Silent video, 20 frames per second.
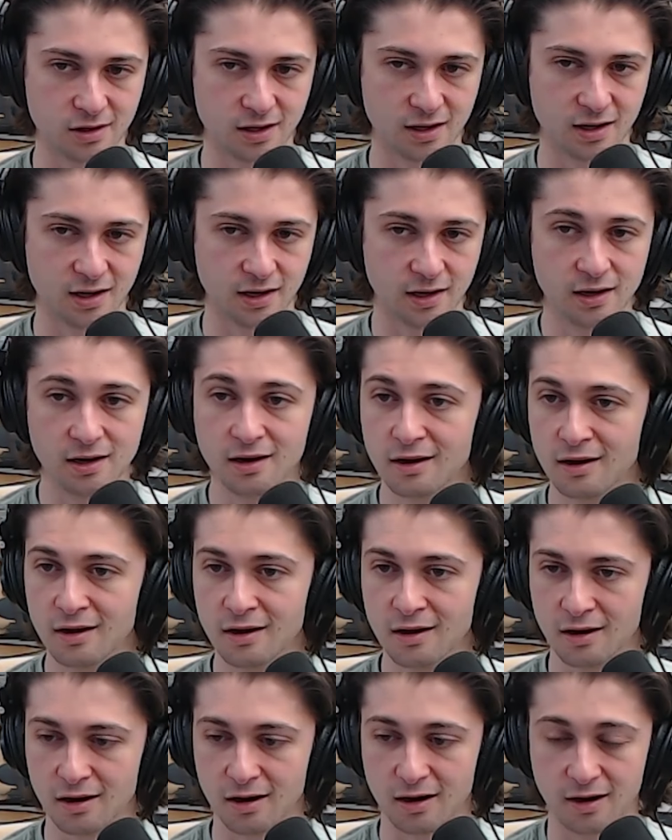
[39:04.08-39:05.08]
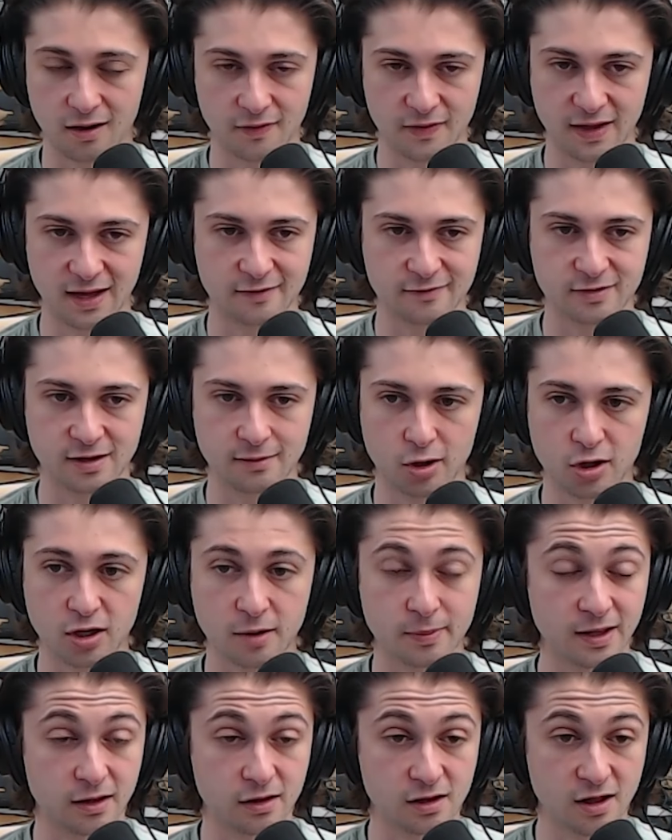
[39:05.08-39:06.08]
on the NFT
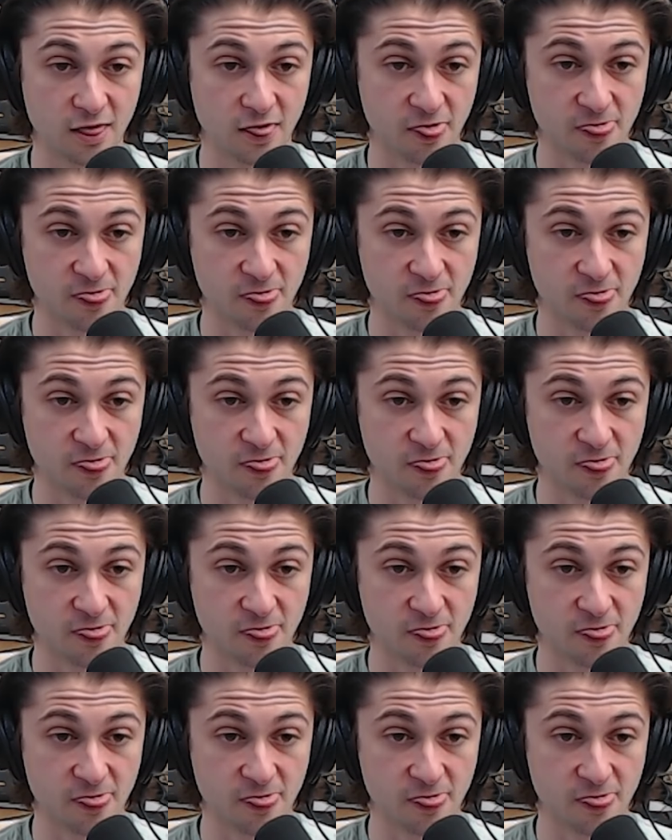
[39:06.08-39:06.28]
marketplace.